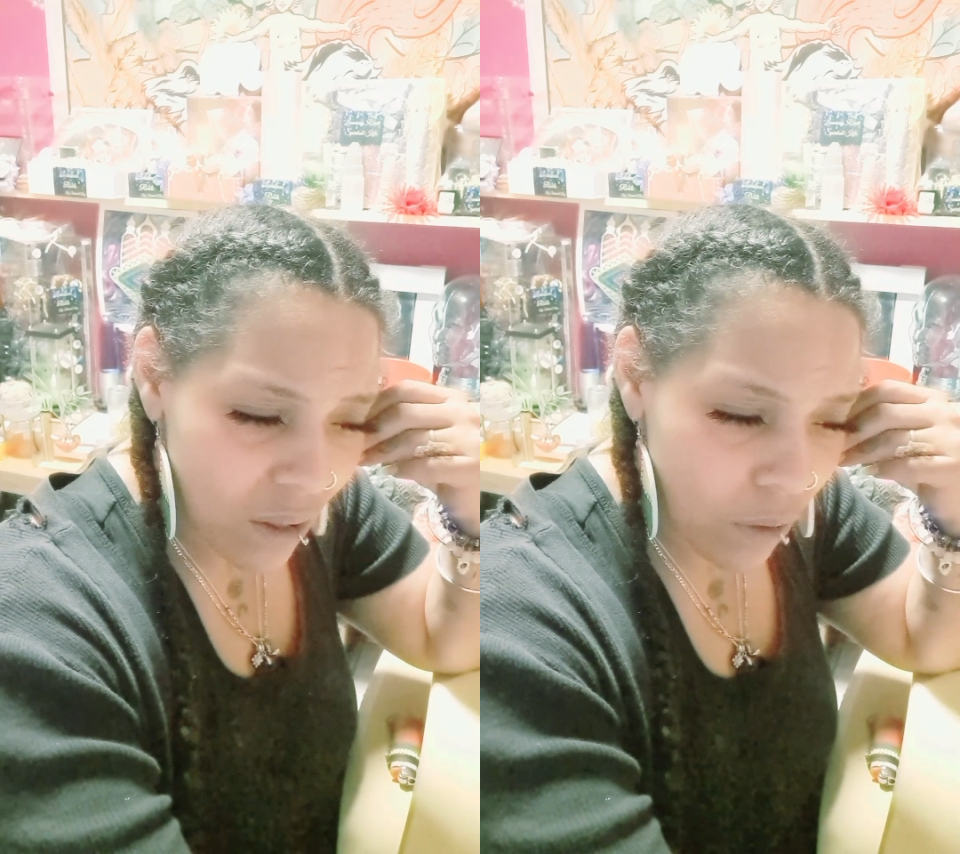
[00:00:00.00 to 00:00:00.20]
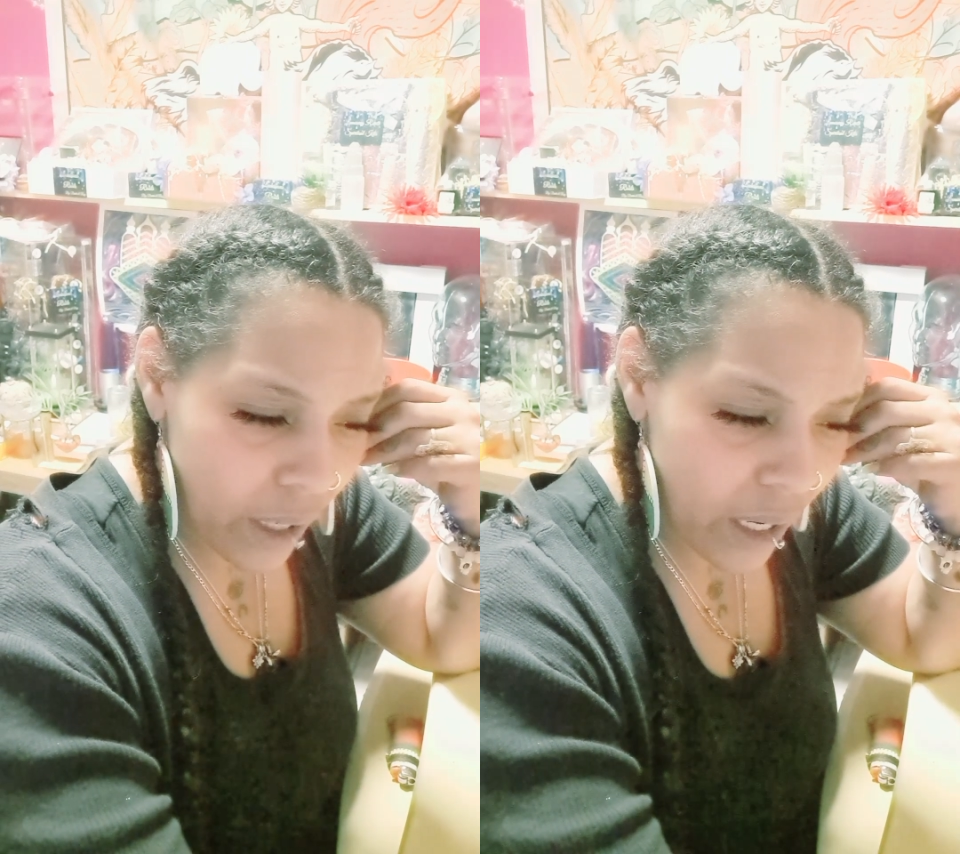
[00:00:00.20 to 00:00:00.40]

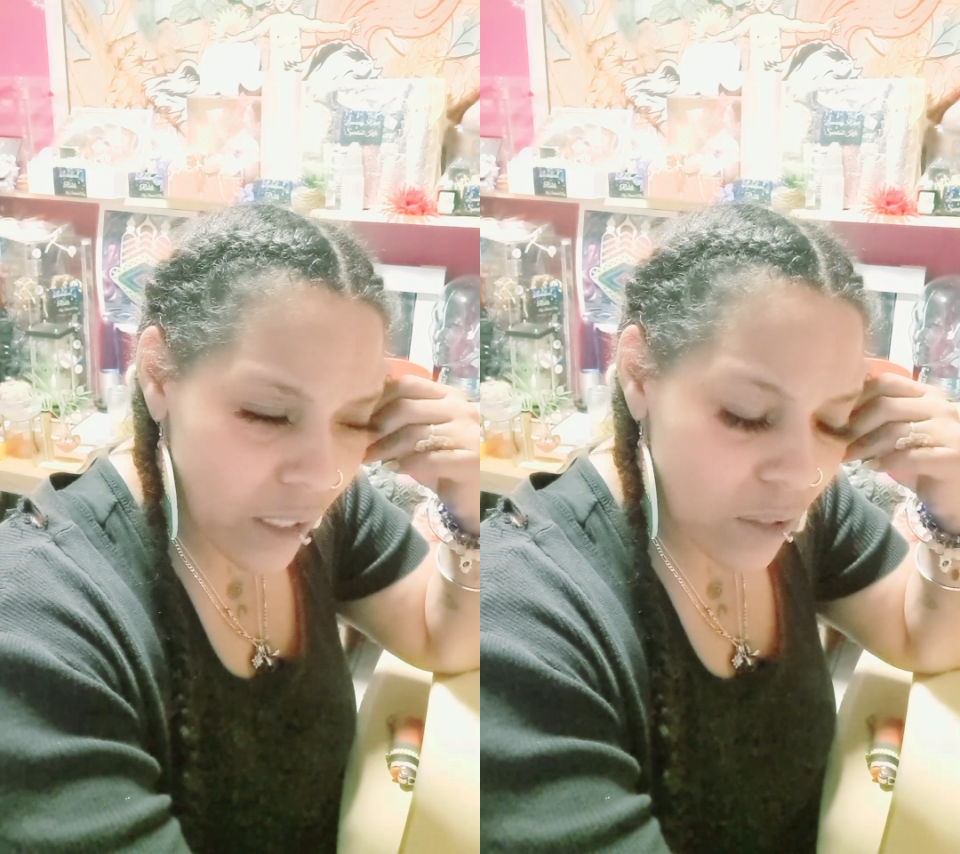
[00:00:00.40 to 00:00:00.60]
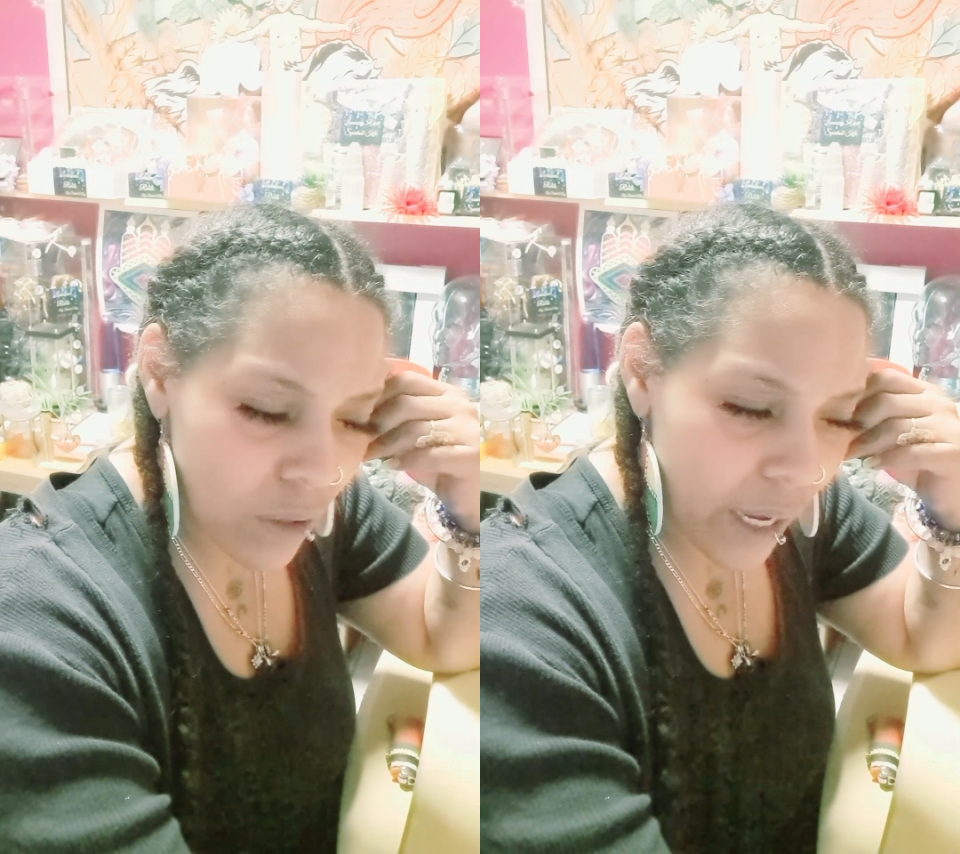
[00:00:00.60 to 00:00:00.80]
Okay,
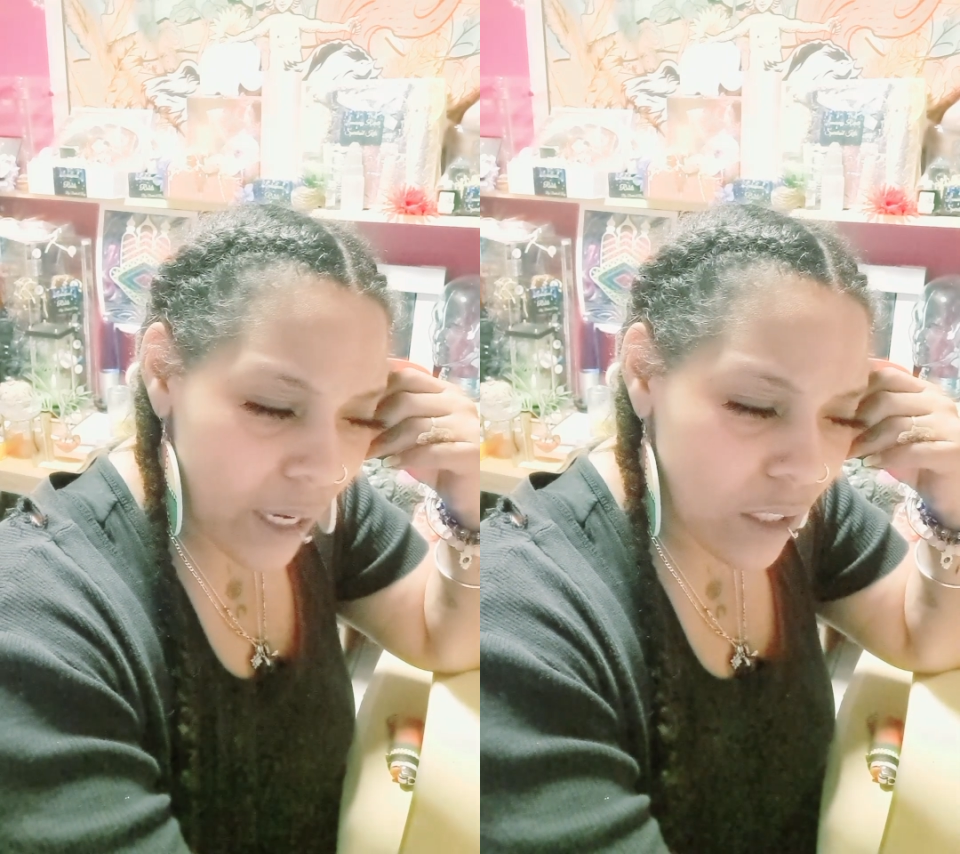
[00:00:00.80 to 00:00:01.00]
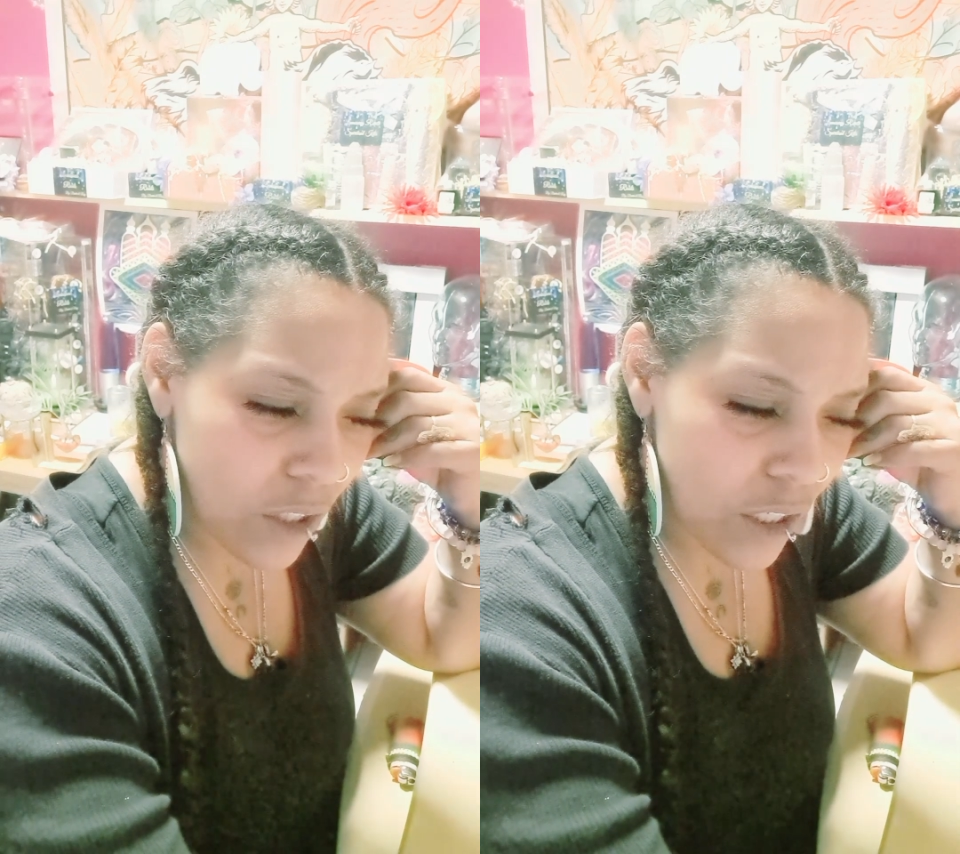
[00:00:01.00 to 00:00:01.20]
so the
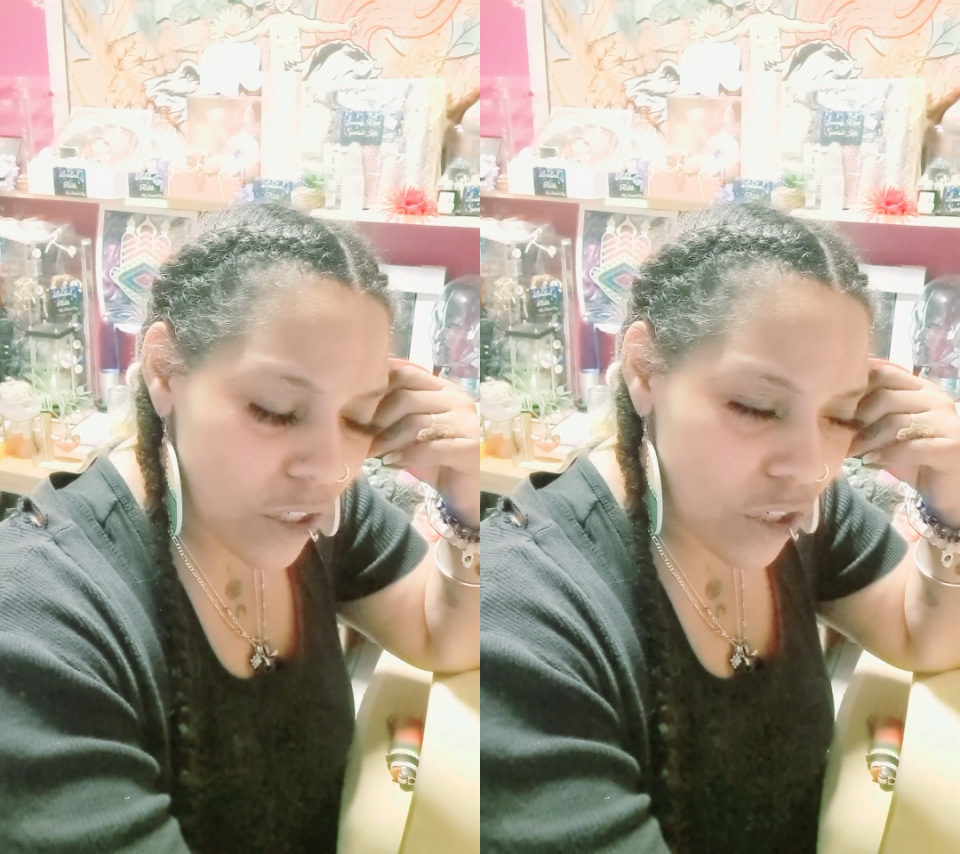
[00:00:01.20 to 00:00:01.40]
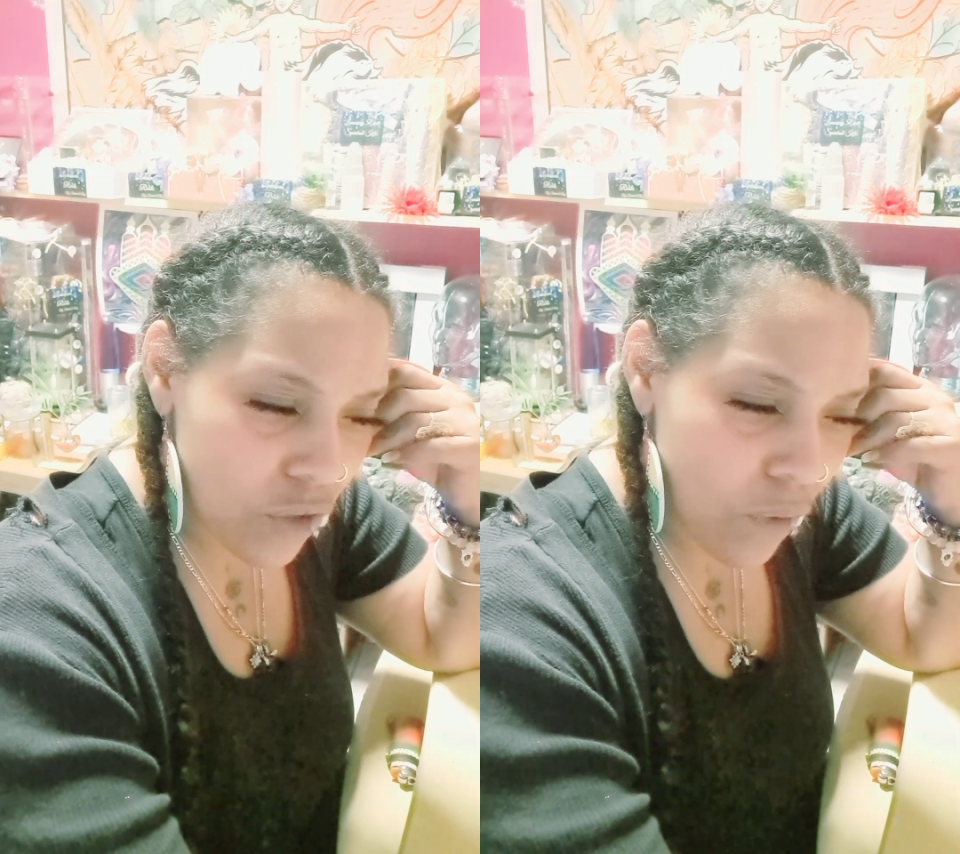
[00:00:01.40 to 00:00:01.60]
energy is
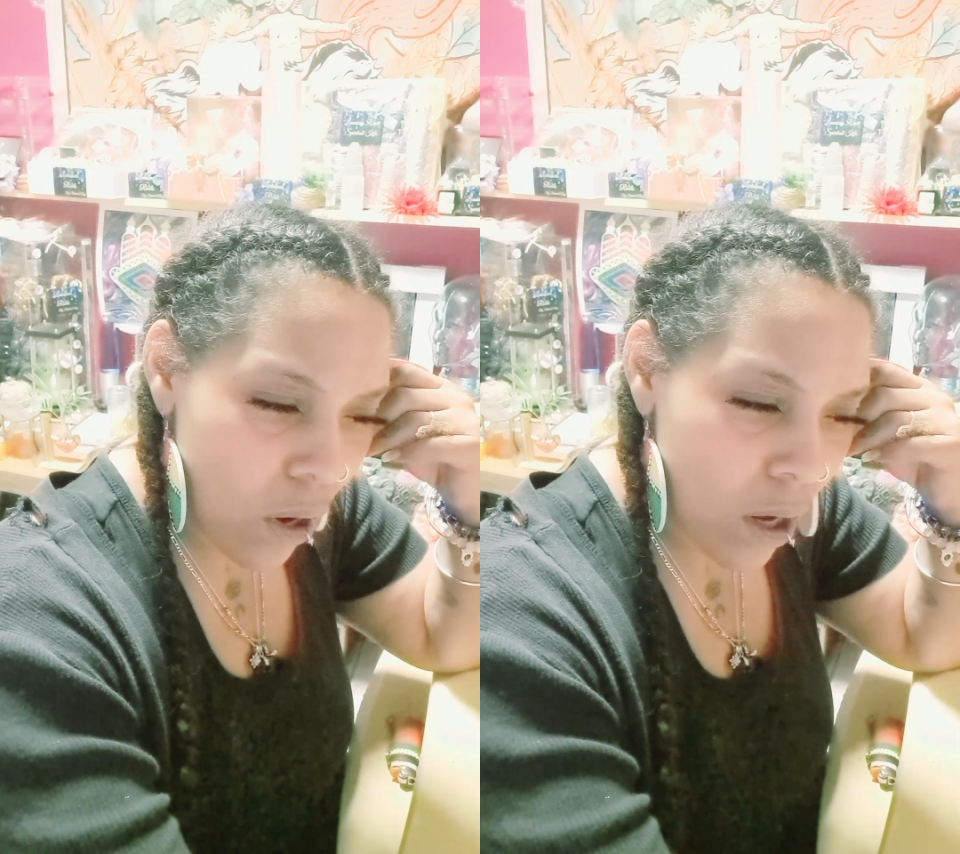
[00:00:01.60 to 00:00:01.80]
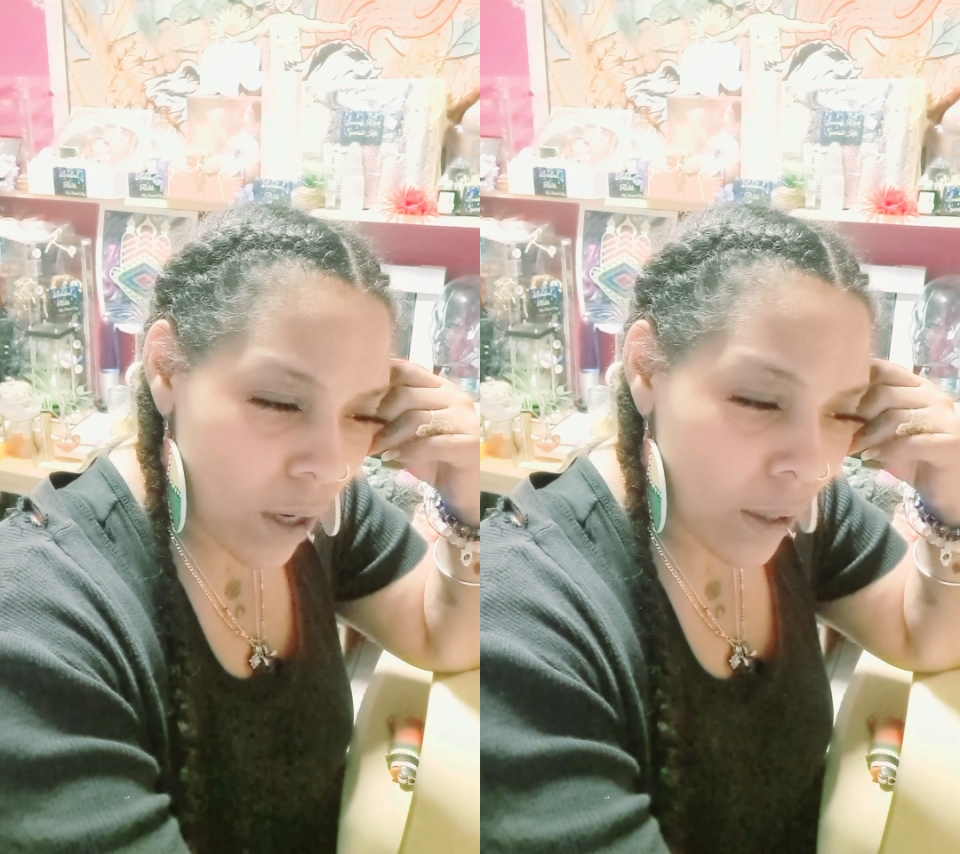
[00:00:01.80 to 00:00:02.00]

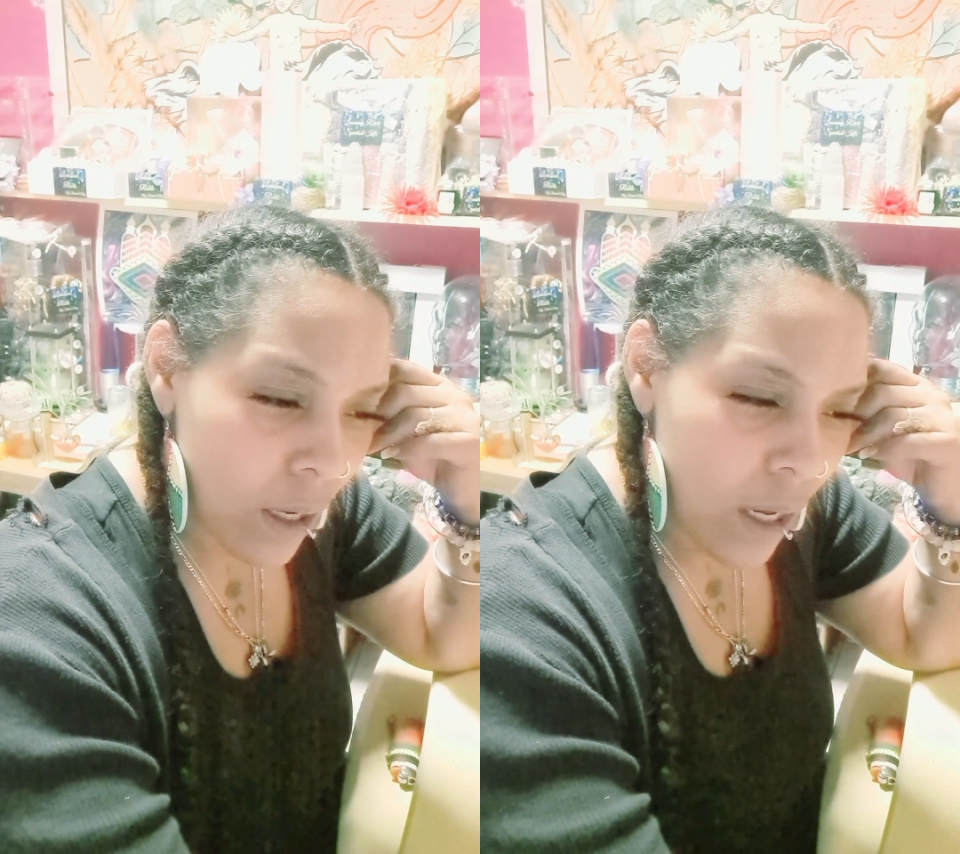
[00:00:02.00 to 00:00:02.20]
strong.